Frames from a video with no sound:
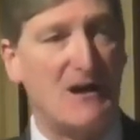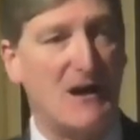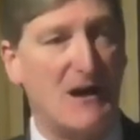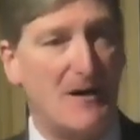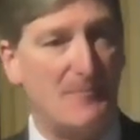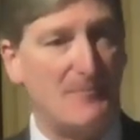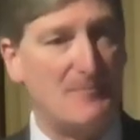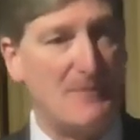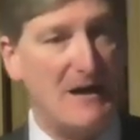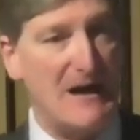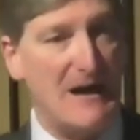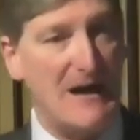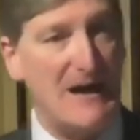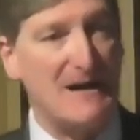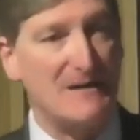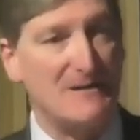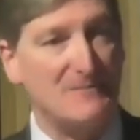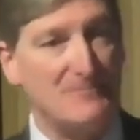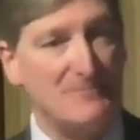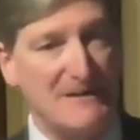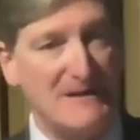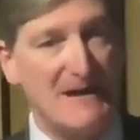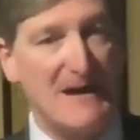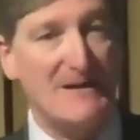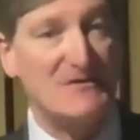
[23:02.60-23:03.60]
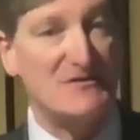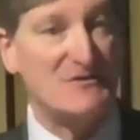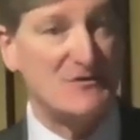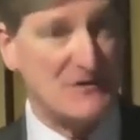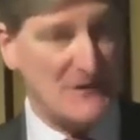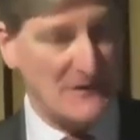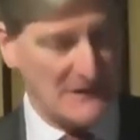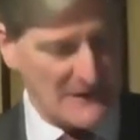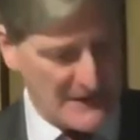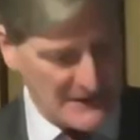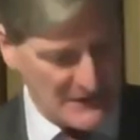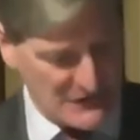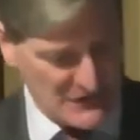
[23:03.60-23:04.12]
come and be
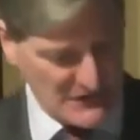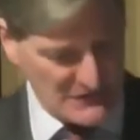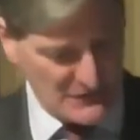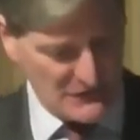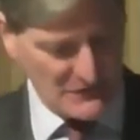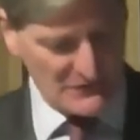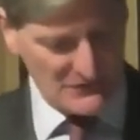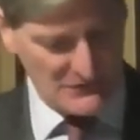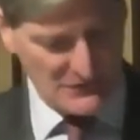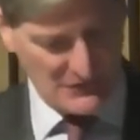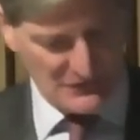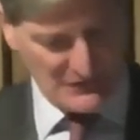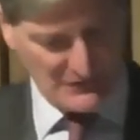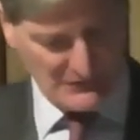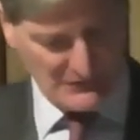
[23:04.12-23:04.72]
escalated to the